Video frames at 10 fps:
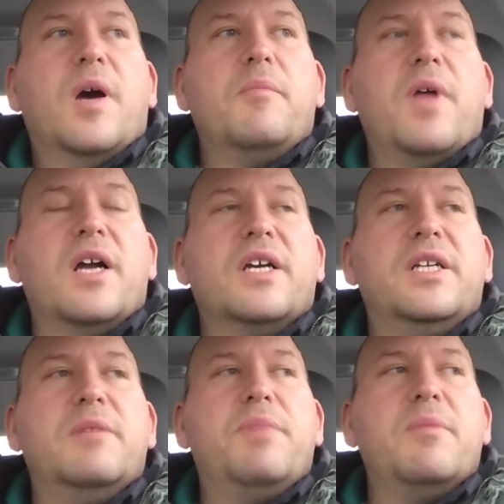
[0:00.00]
I'm not
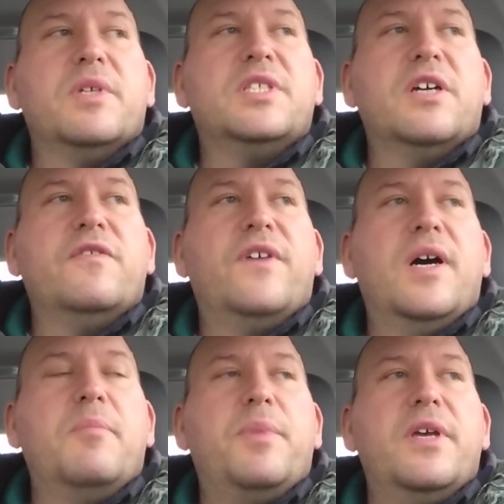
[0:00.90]
gonna beat myself
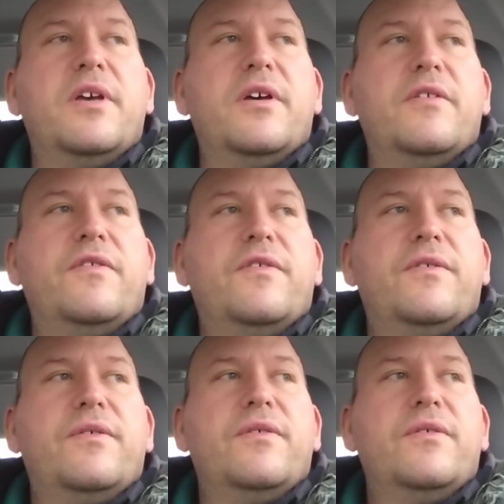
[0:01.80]
up if
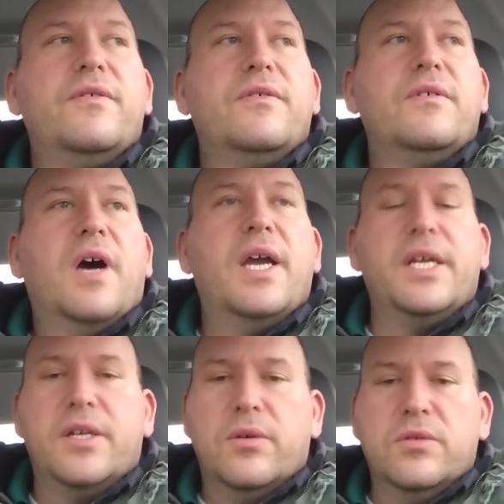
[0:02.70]
I
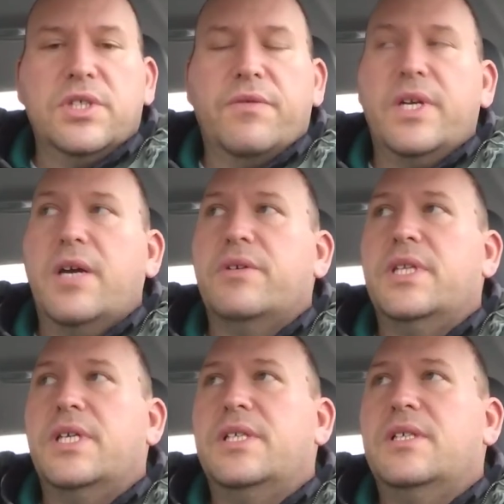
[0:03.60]
indulge every now
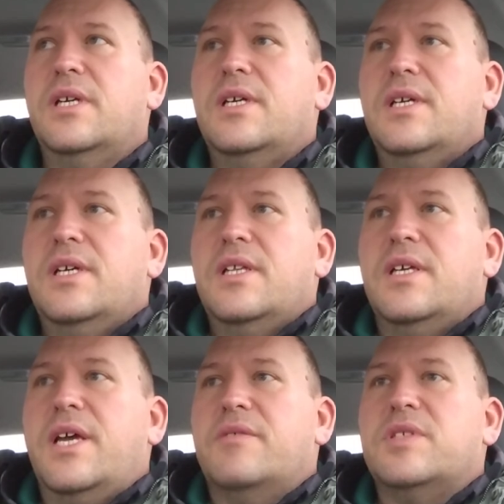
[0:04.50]
and then.
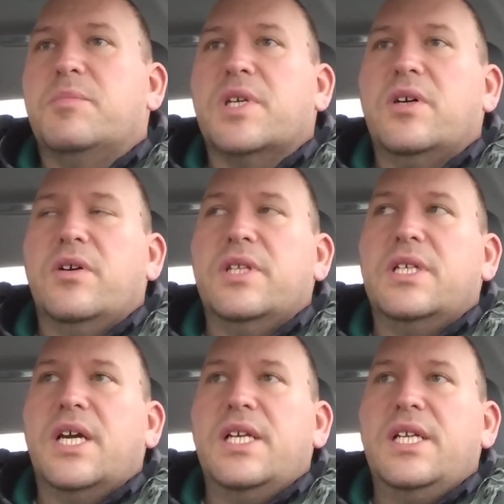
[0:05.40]
They have something called the
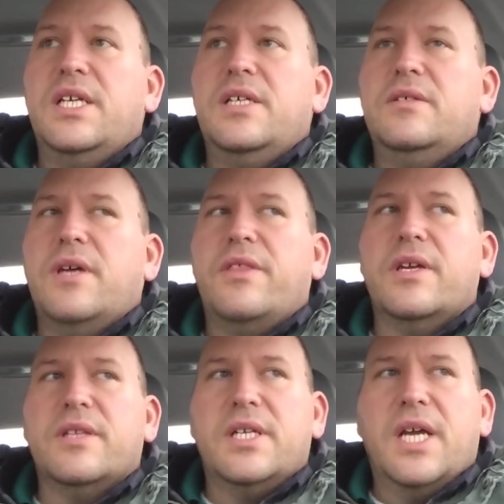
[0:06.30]
90%,
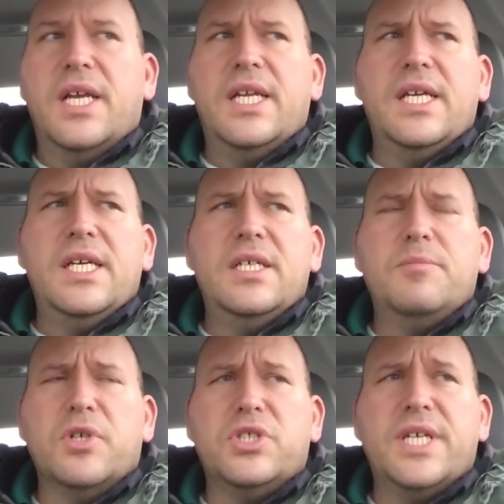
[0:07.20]

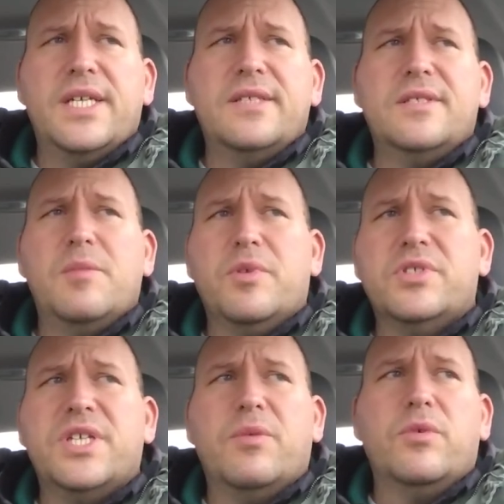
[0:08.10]

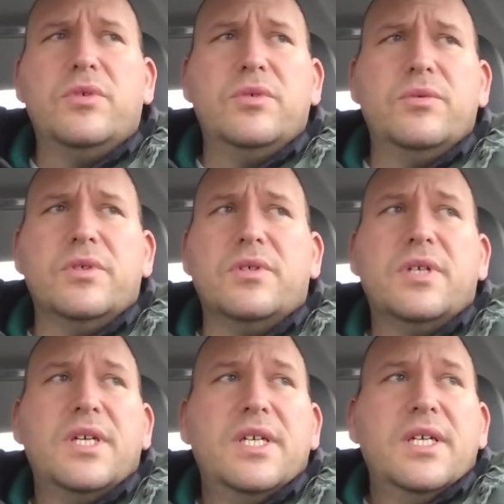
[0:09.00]
10% rule, or
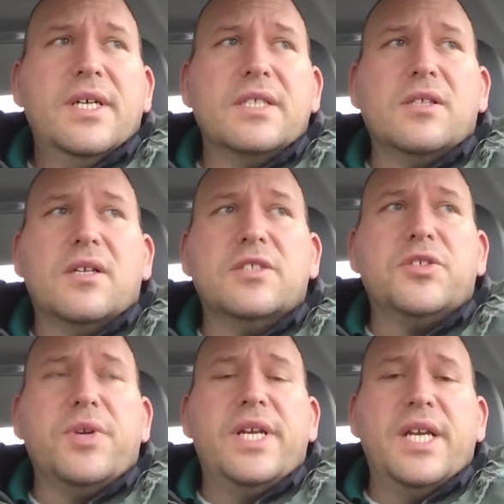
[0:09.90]
as long as
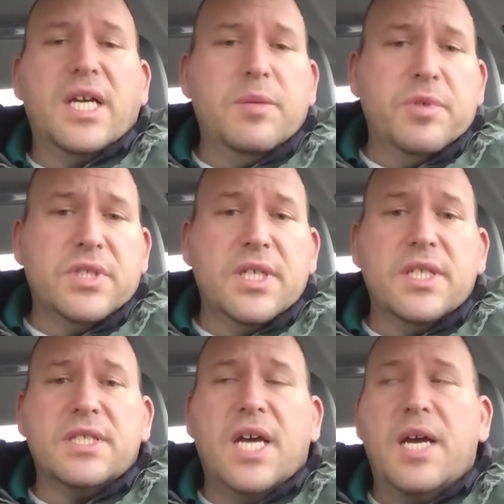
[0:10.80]
you're eating 90%
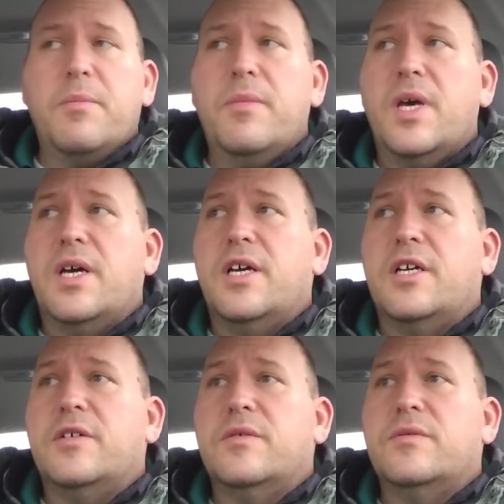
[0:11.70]
of the time,
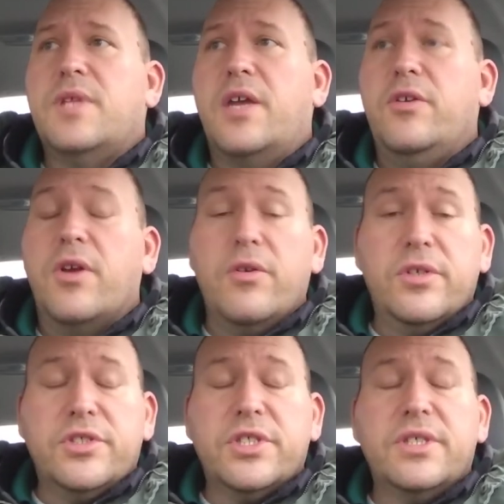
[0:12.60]
how you know
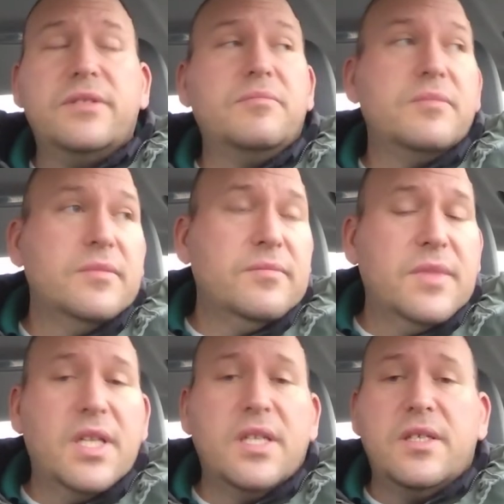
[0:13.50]
you should,
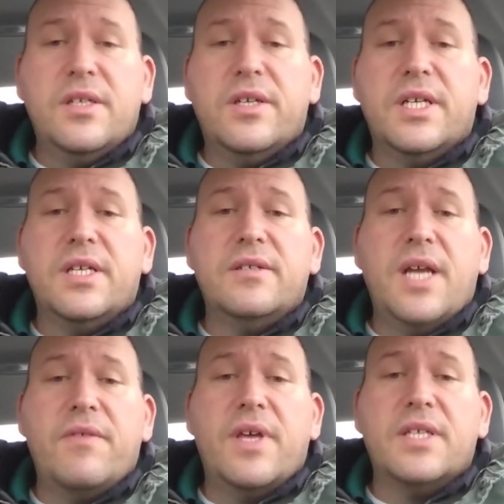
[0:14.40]
then you can have